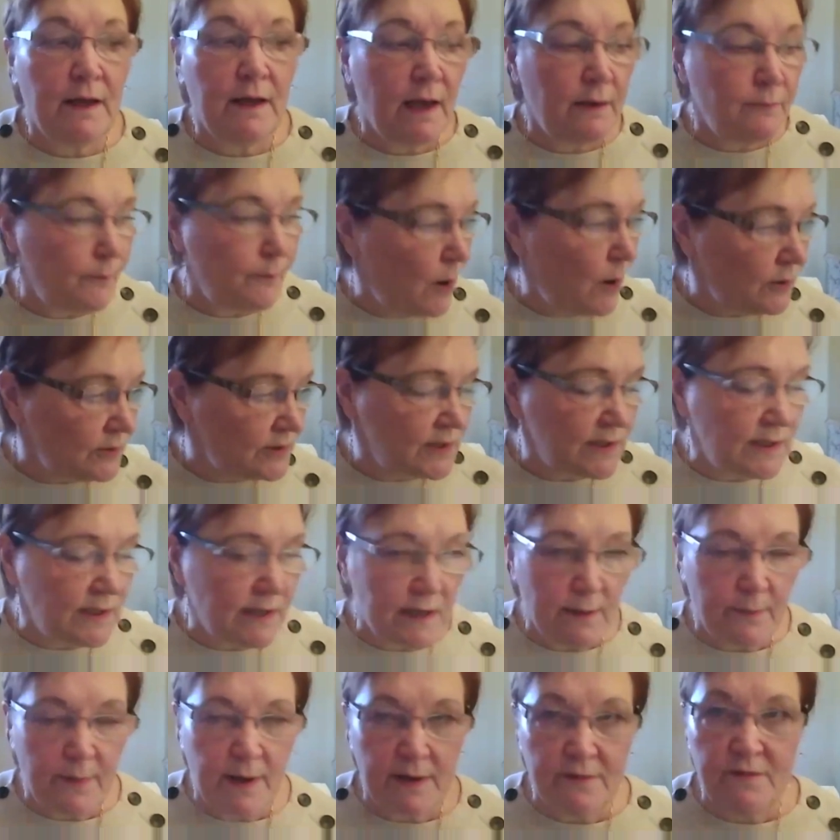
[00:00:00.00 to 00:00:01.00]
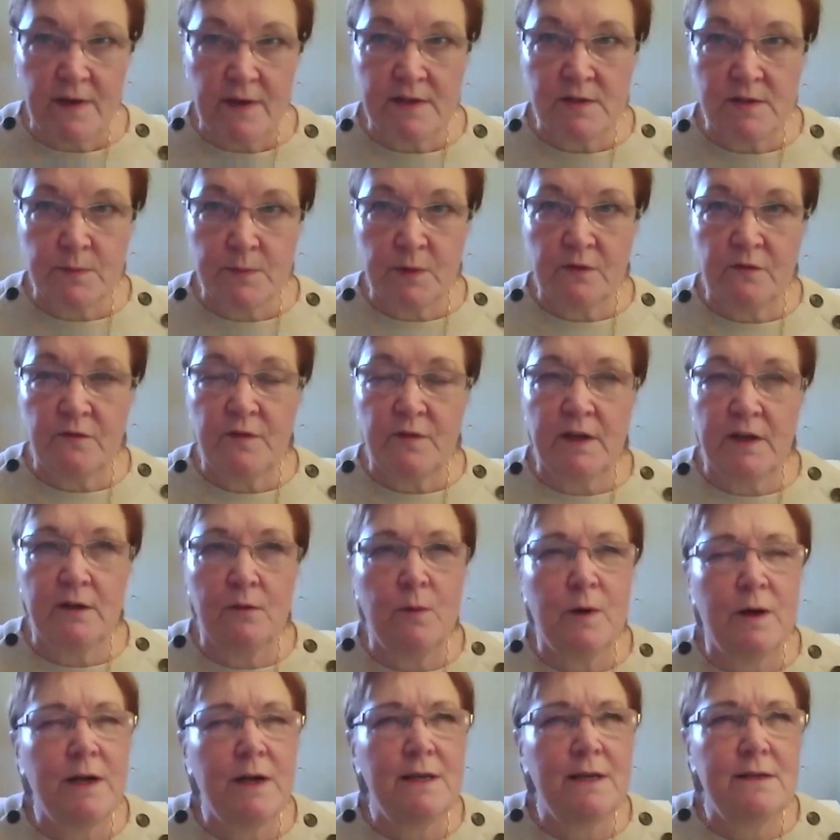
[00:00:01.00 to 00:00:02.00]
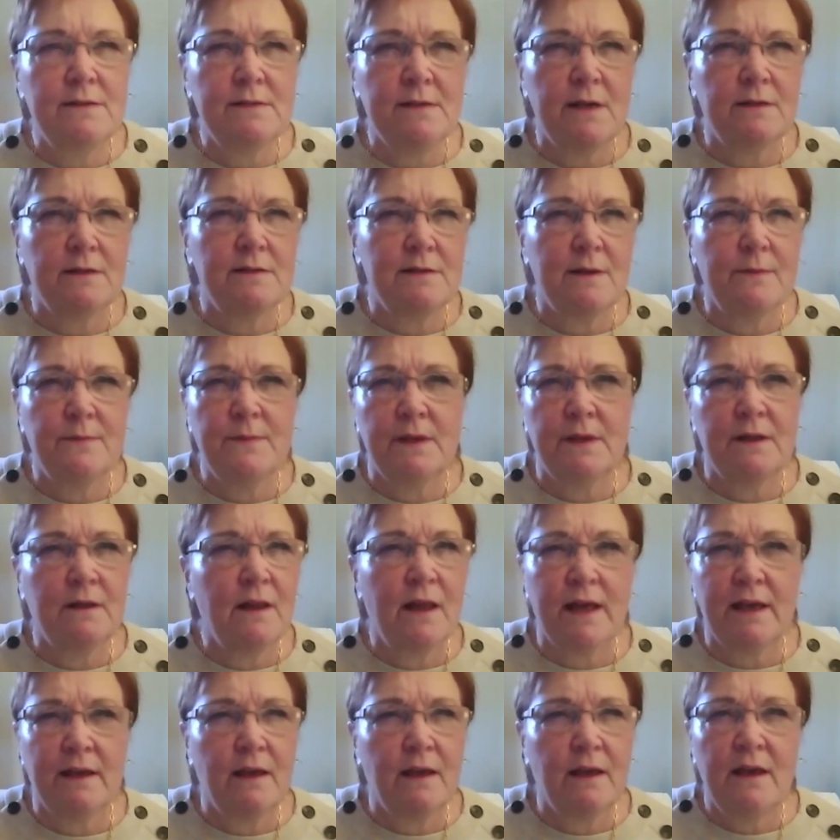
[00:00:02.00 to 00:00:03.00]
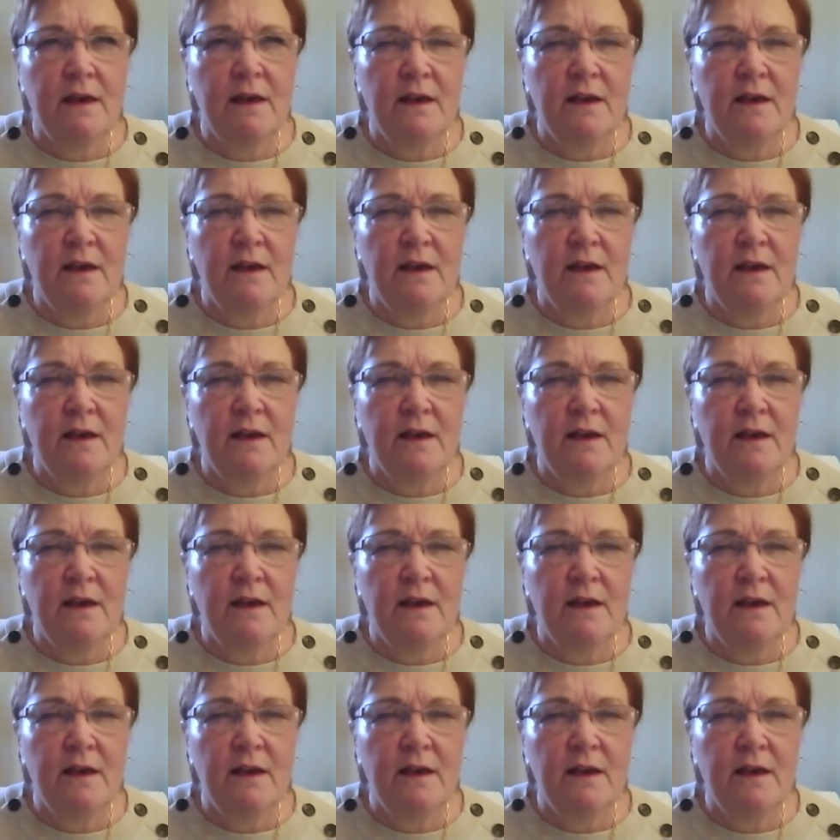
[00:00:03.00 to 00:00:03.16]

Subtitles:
I posted it on my Facebook feed, where he said something like,